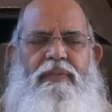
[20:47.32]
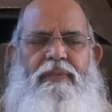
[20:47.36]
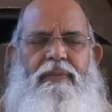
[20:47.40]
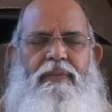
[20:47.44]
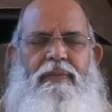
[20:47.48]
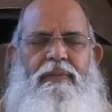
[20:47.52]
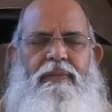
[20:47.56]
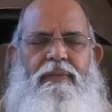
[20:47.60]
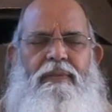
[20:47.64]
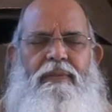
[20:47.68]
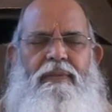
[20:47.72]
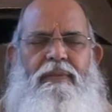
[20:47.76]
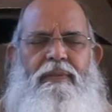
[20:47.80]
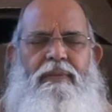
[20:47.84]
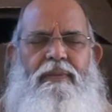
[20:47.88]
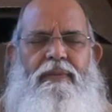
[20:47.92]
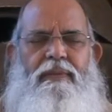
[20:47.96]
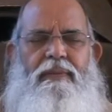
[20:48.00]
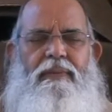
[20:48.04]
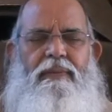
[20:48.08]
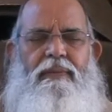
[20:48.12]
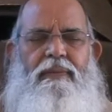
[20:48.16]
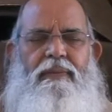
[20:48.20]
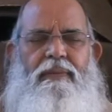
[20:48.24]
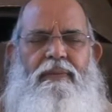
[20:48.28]

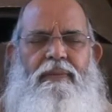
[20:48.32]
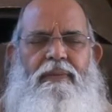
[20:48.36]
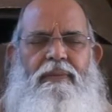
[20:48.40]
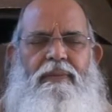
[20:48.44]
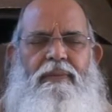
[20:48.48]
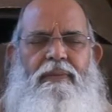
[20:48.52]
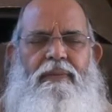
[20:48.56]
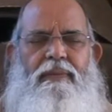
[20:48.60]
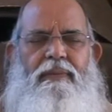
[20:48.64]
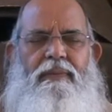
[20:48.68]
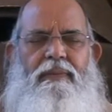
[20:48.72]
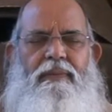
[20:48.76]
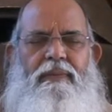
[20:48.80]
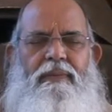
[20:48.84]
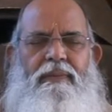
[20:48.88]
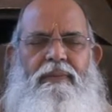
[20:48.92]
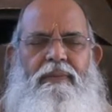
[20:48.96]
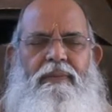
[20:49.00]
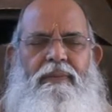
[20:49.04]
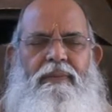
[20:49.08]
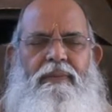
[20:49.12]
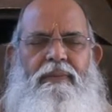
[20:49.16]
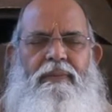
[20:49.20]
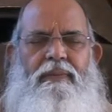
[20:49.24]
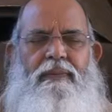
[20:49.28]

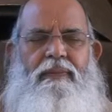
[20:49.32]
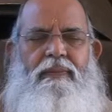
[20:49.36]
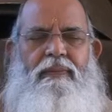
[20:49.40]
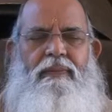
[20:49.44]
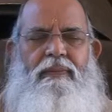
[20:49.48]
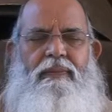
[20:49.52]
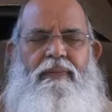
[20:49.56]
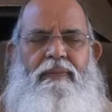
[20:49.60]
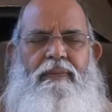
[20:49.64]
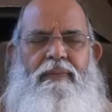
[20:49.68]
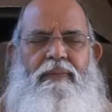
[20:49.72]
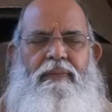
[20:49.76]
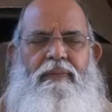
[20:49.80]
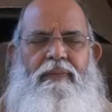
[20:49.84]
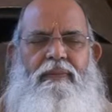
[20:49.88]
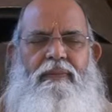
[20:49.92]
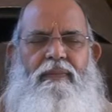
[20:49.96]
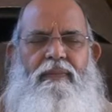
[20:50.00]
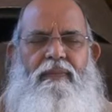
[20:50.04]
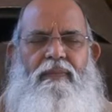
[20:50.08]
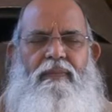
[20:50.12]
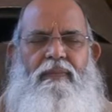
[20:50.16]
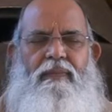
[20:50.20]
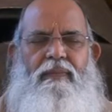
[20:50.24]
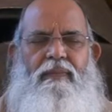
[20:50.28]

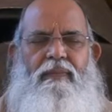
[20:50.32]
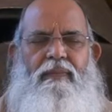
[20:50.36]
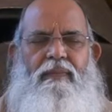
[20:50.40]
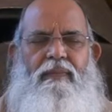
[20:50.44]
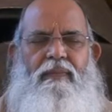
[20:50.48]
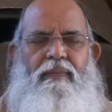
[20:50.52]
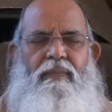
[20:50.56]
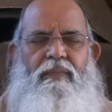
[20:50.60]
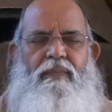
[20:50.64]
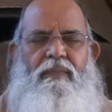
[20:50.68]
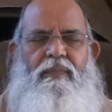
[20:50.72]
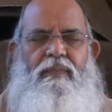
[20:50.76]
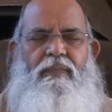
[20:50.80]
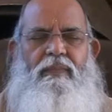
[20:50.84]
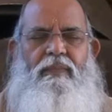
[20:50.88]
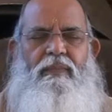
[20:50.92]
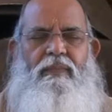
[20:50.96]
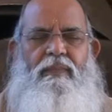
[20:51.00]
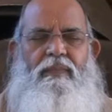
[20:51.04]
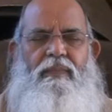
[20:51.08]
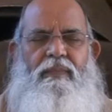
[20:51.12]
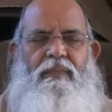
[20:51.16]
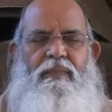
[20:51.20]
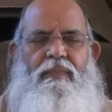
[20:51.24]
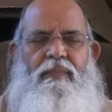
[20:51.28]

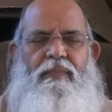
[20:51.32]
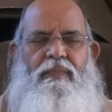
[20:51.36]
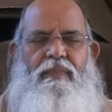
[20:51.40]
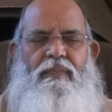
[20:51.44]
[no speech]